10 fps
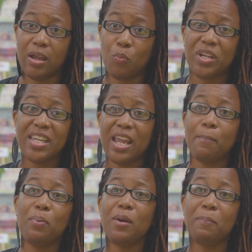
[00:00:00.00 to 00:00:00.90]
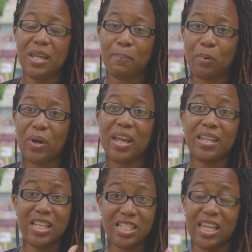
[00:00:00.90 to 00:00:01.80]
we can't put people
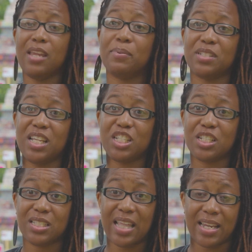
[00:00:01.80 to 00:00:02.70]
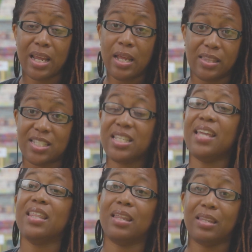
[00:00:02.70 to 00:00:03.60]
in these key positions that say
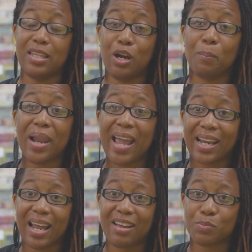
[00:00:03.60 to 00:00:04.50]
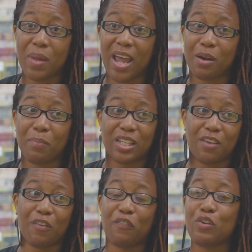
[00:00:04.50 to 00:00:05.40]
that you know Black Lives Matter, but they
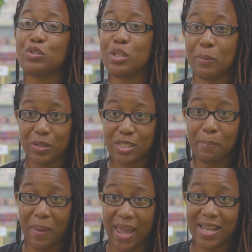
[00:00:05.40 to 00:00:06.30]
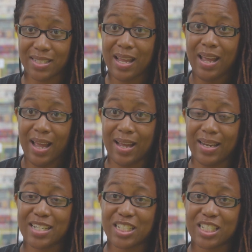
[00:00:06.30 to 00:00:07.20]
refuse to, to pass uh,
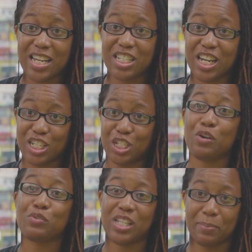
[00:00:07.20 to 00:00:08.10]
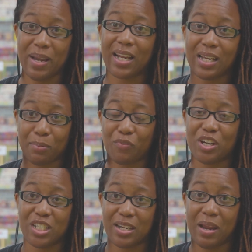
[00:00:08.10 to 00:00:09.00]
legislation that shows that Black
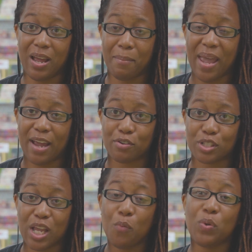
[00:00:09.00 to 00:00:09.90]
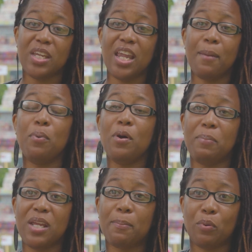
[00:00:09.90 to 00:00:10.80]
liberation uh, matters. We can't put
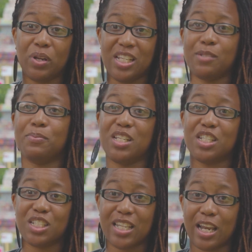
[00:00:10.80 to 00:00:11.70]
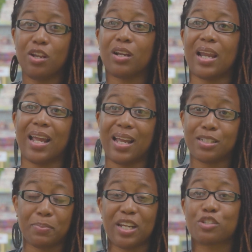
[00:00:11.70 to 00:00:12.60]
people in these positions that look like
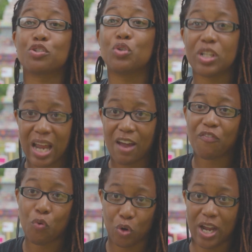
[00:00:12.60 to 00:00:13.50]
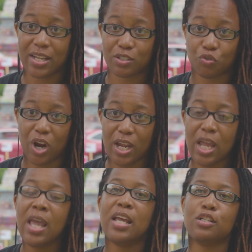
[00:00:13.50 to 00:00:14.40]
us, but they're truly not for us, right?
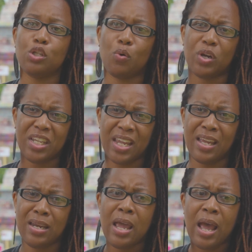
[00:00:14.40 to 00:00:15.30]
And so again,